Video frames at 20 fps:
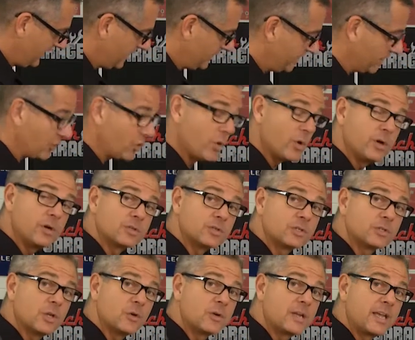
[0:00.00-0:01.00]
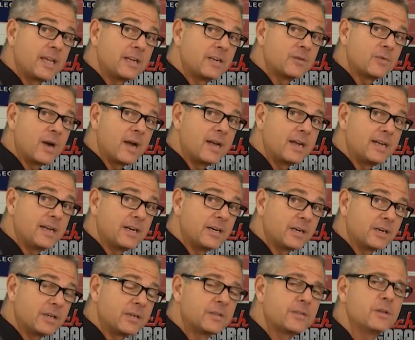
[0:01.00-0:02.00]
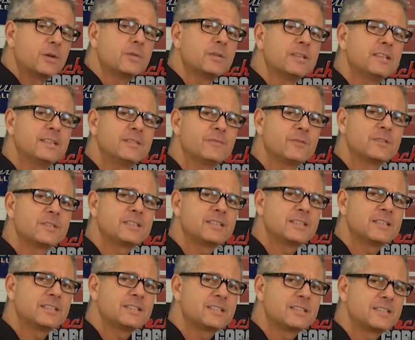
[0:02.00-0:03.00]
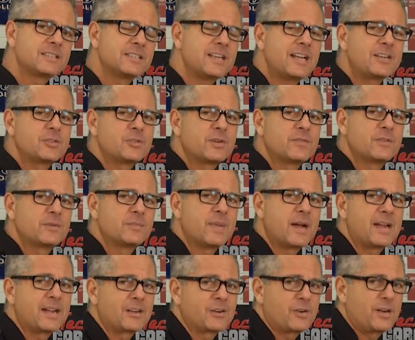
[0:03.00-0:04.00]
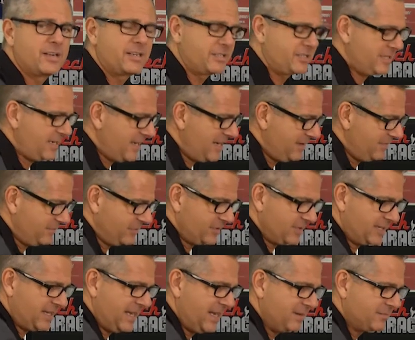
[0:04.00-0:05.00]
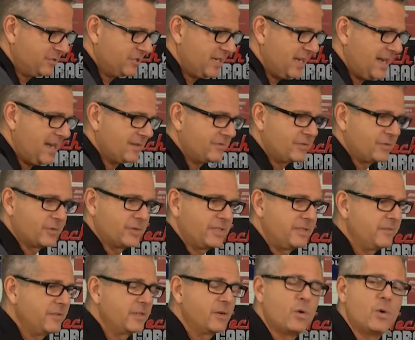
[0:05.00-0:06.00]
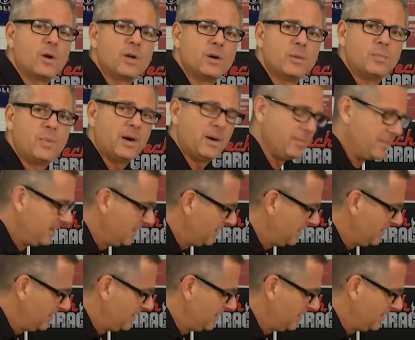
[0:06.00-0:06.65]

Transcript: and the coils are located right here. The only difference is it's not driven by a crankshaft or a camshaft or even an oil pump.